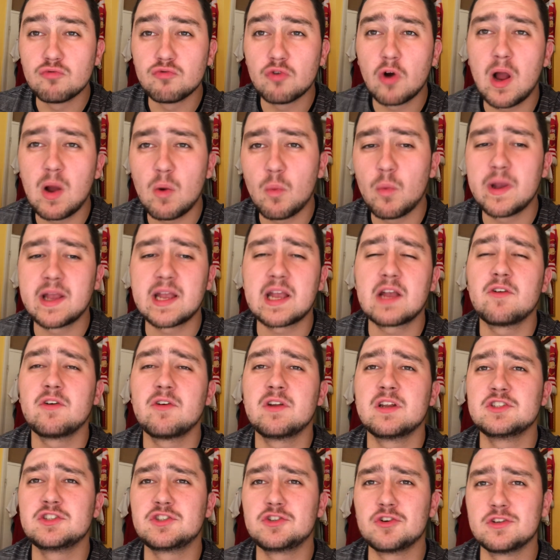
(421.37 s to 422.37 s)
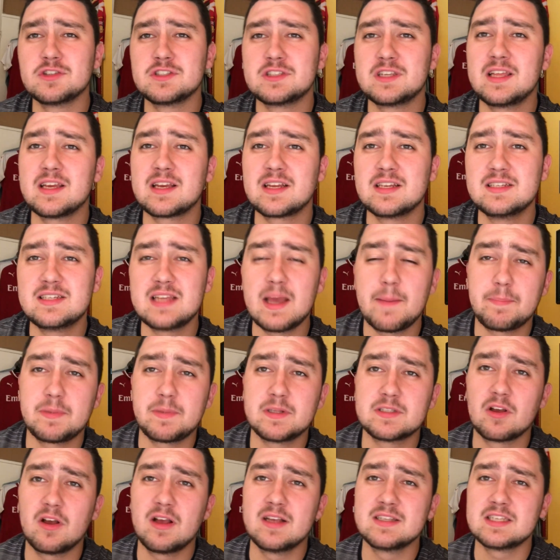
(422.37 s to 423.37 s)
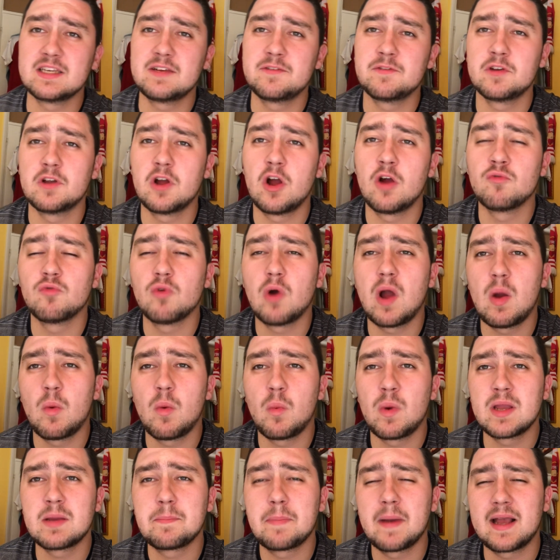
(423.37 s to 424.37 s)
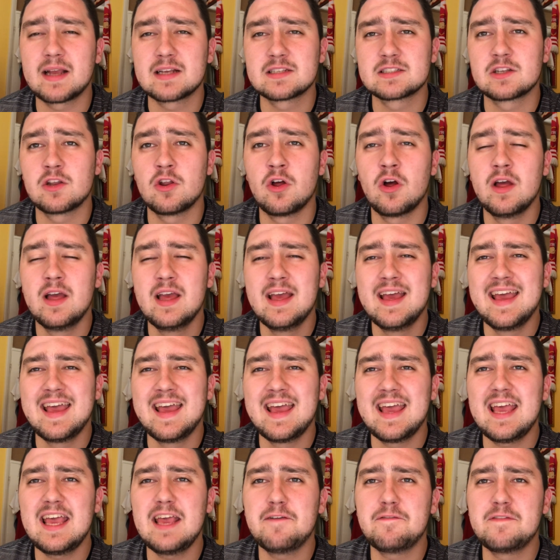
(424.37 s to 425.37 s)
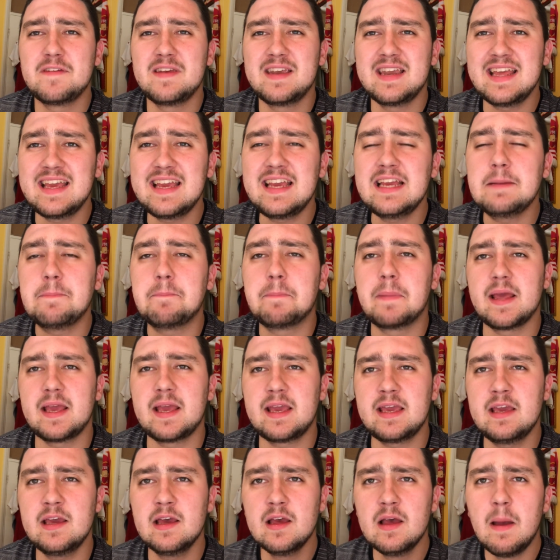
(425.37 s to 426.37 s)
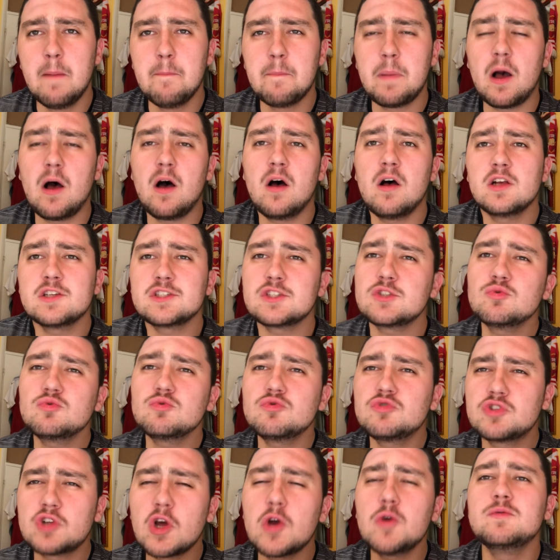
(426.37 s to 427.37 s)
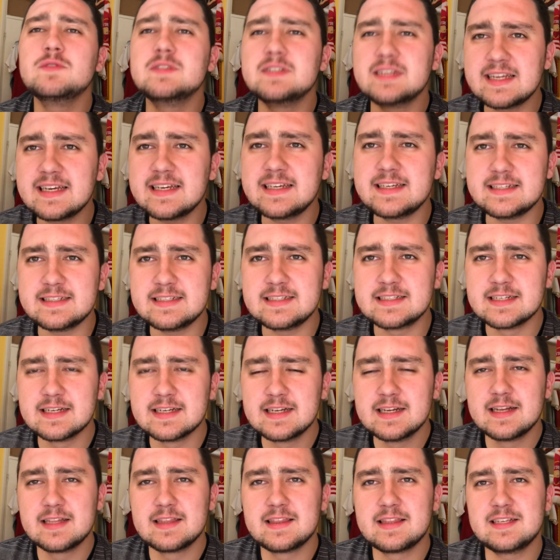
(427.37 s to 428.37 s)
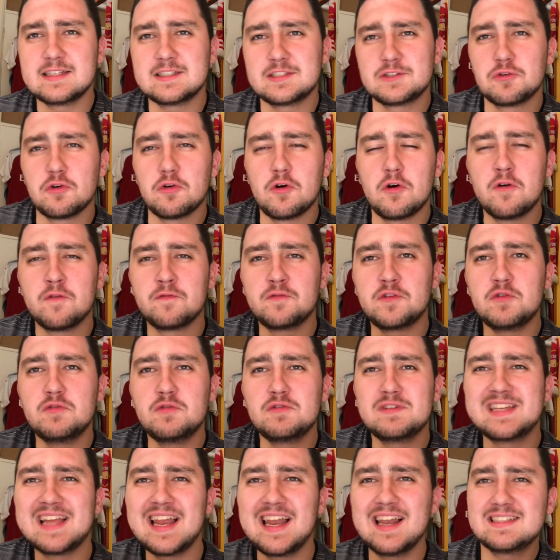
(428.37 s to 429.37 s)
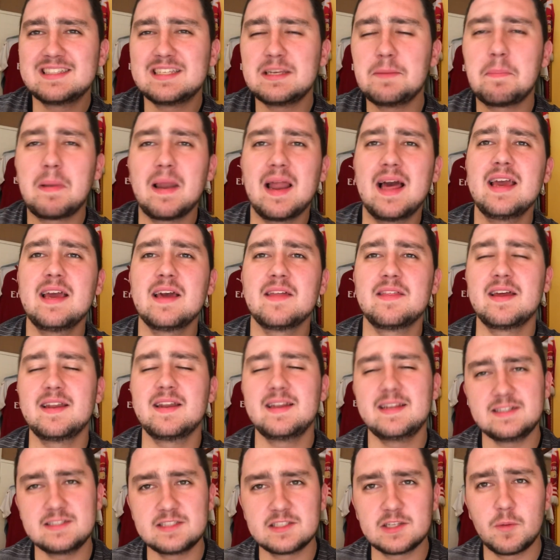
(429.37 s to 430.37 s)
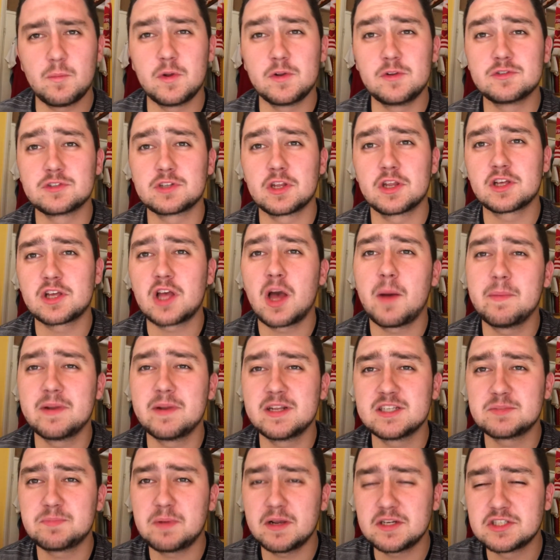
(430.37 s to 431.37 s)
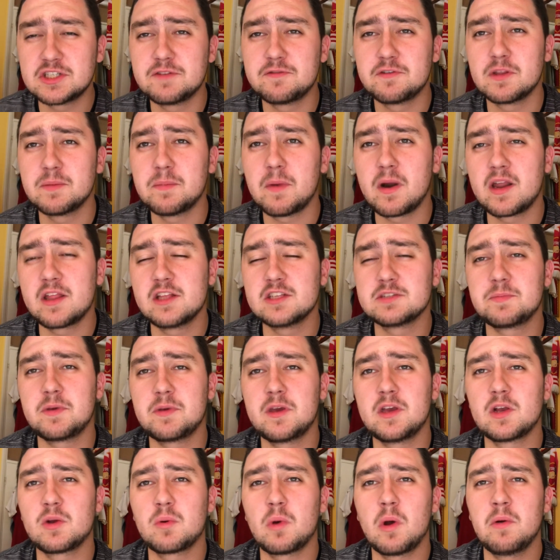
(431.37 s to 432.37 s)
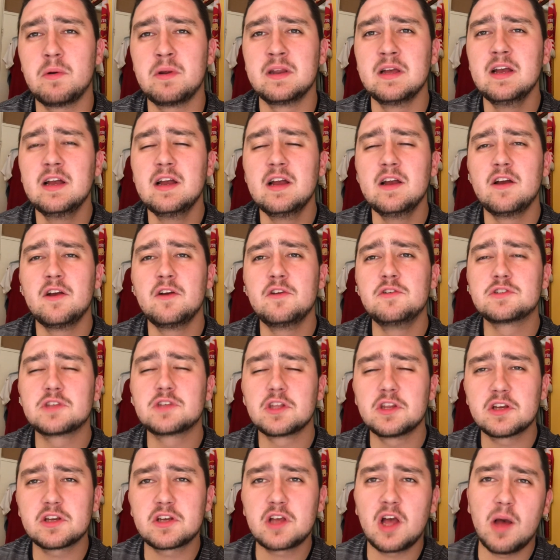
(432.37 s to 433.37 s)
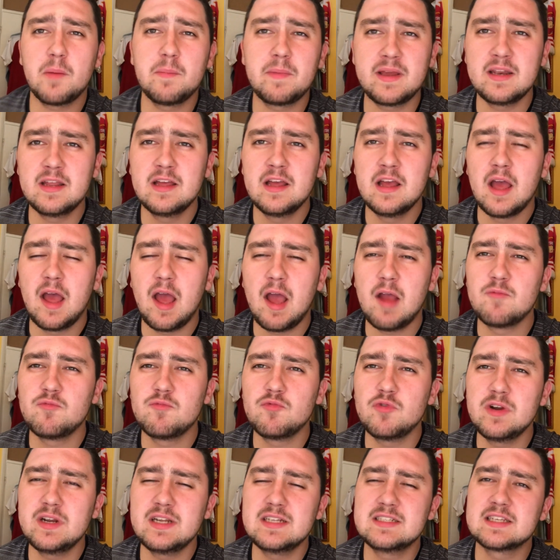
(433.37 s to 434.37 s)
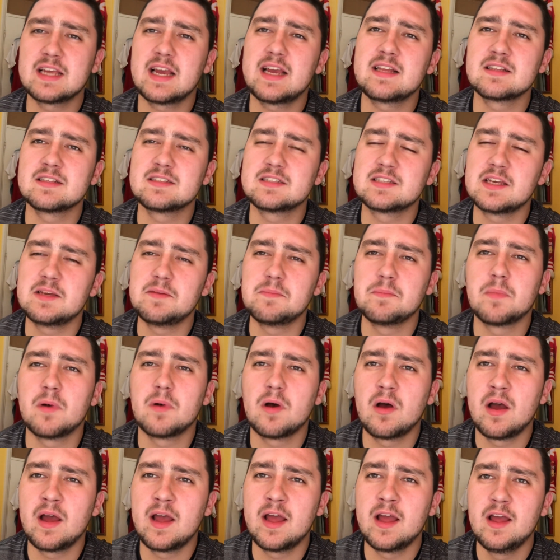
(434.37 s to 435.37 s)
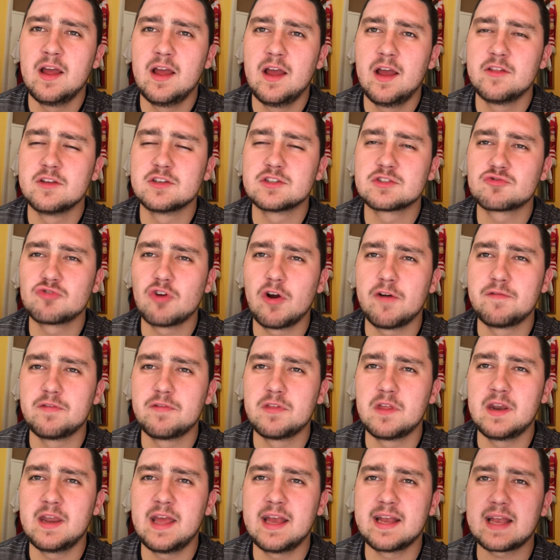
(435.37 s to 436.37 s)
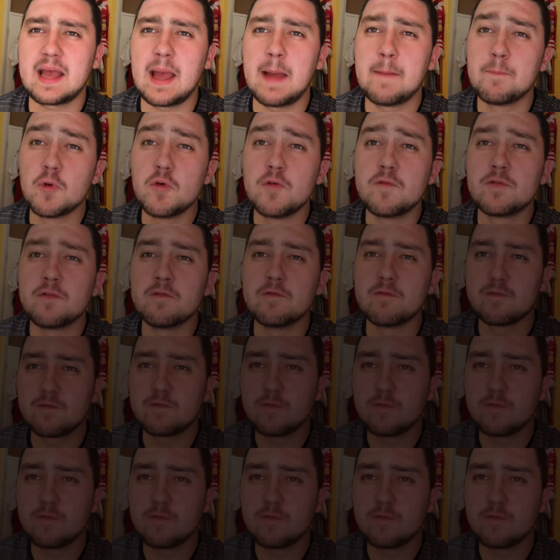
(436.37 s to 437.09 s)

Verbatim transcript: a right winger. And as Johnson, he can deputise even at a right wing back slot if need be. But Arsenal don't need this sort of utility player. They need someone who's going to come in, especially for the money that's being quoted, who's going to come in and really take the team by the scruff of the neck and move them